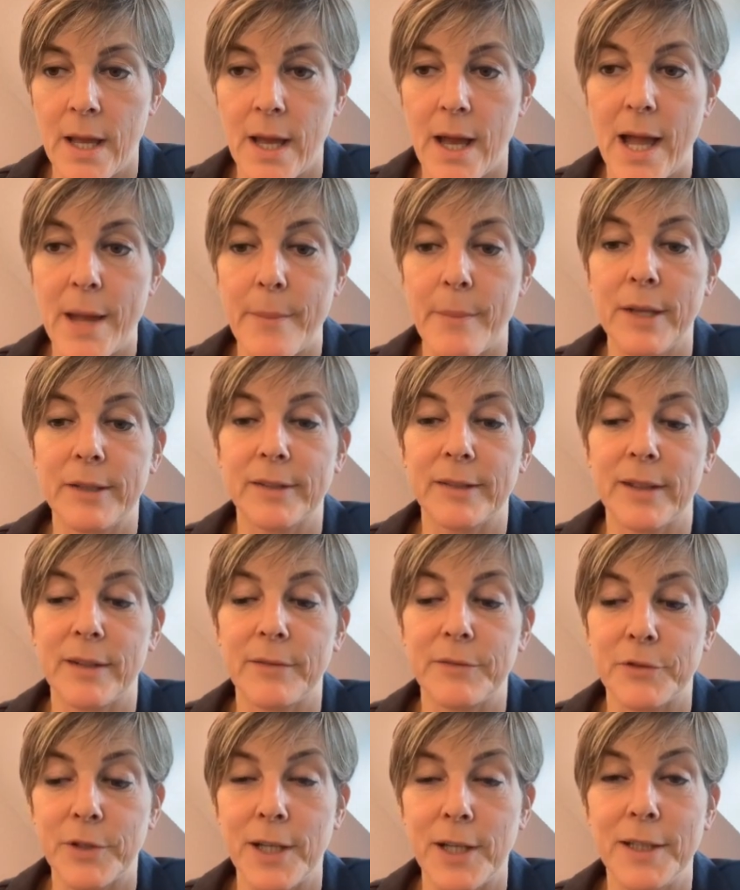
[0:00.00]
I
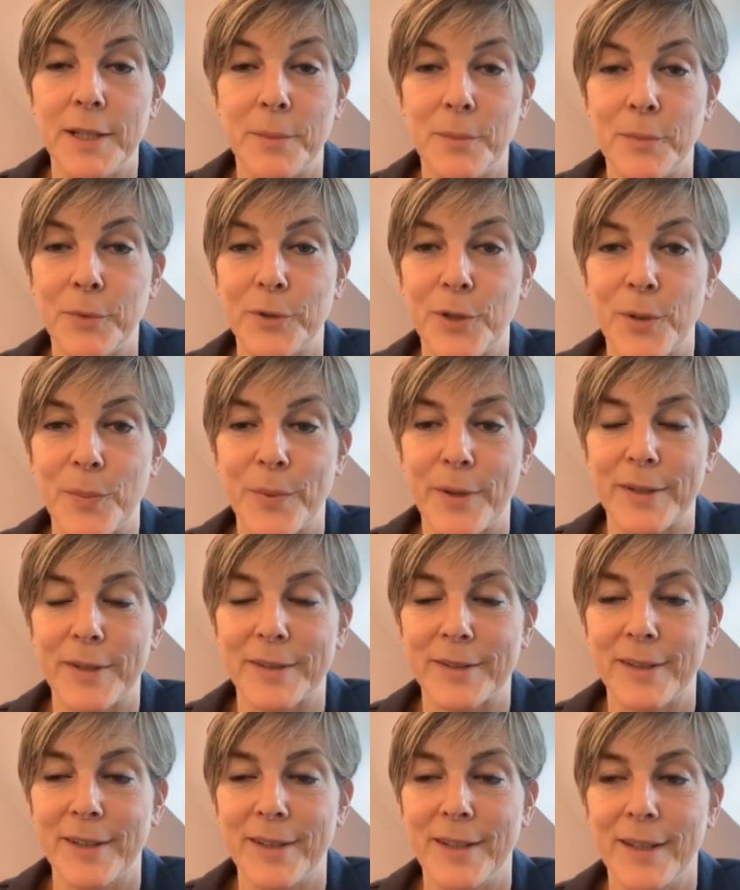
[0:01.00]
myself trained in
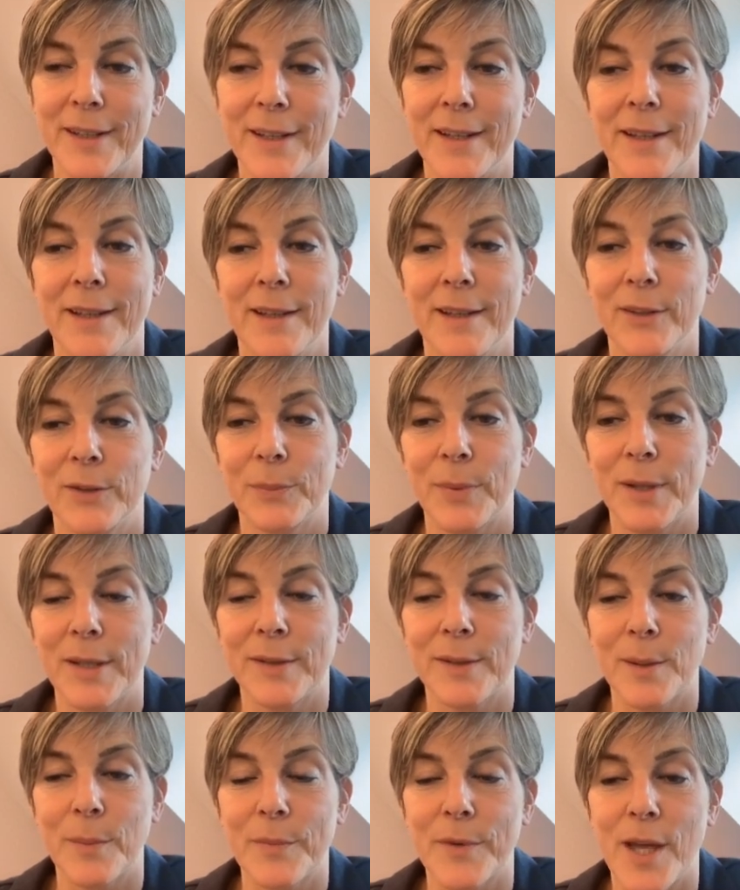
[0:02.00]
Budapest,
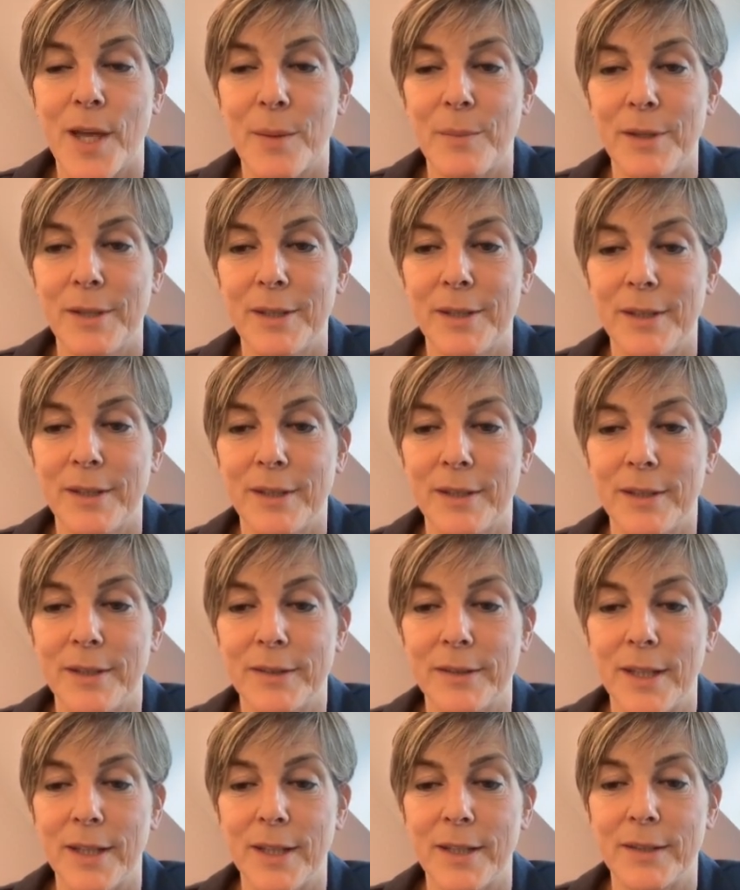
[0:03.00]
spent some time in the
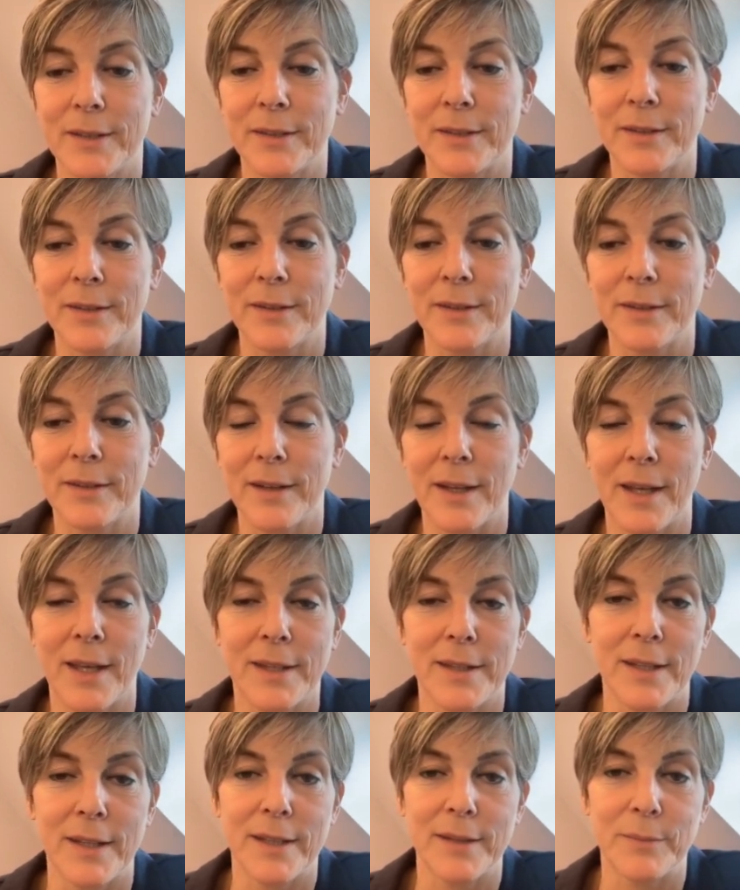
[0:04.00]
States
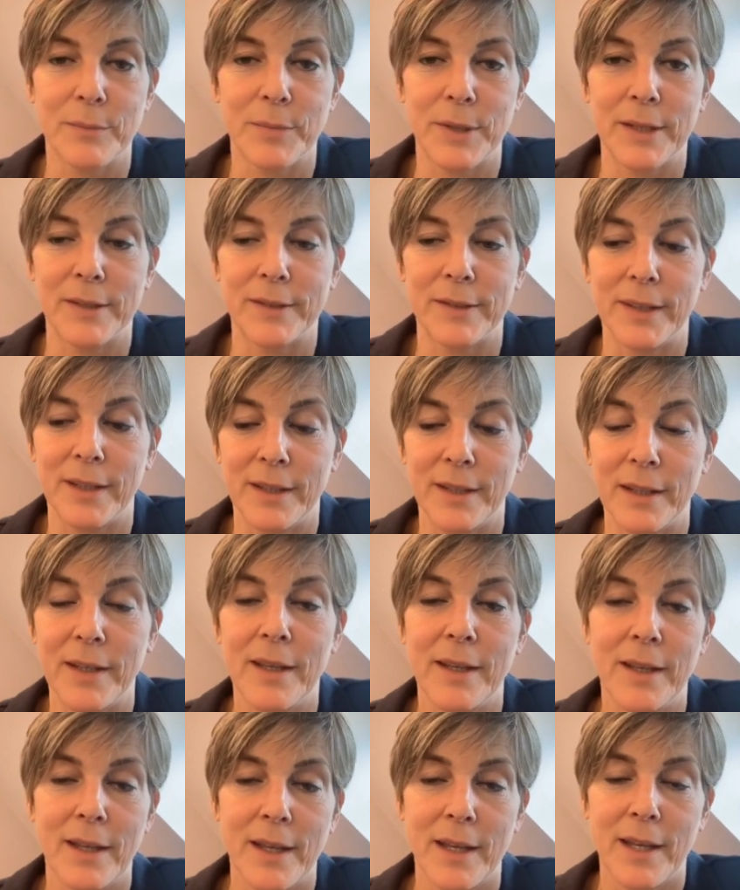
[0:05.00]
and then BC,
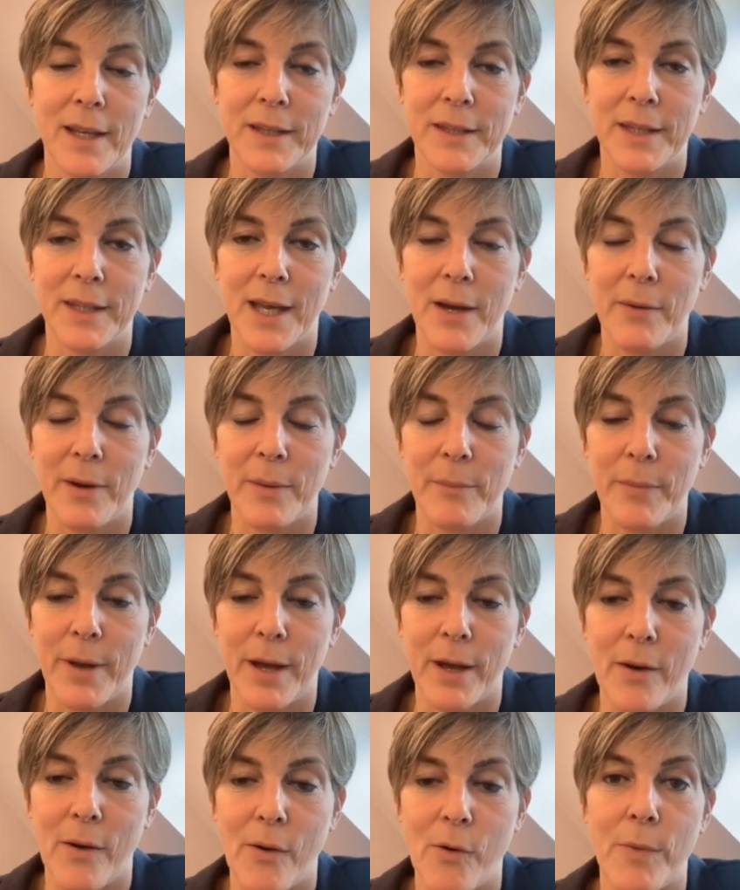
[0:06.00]
and now I'm
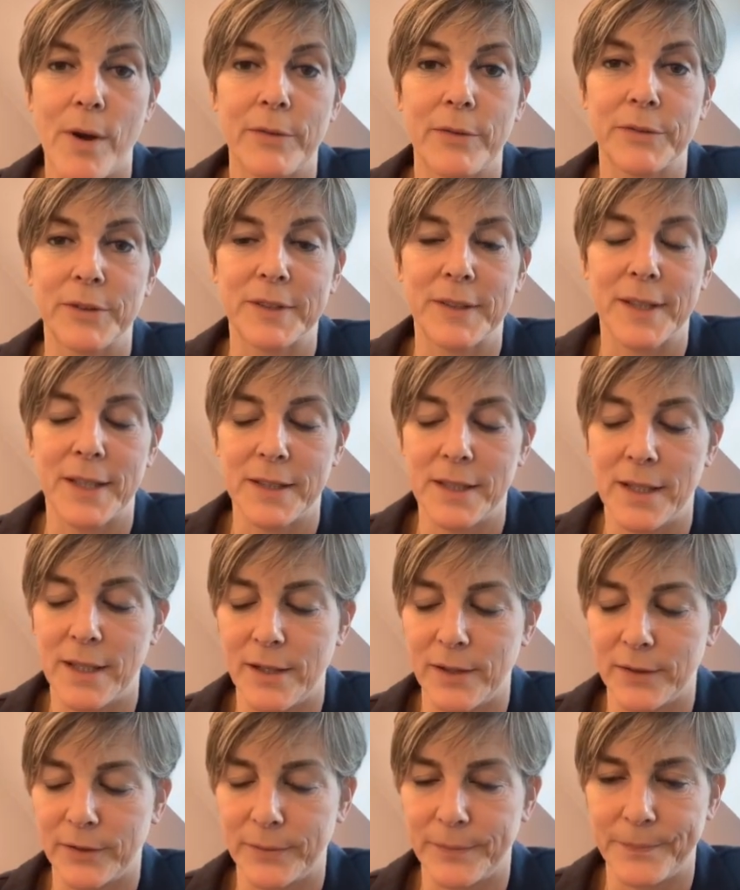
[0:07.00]
back home after 10 years.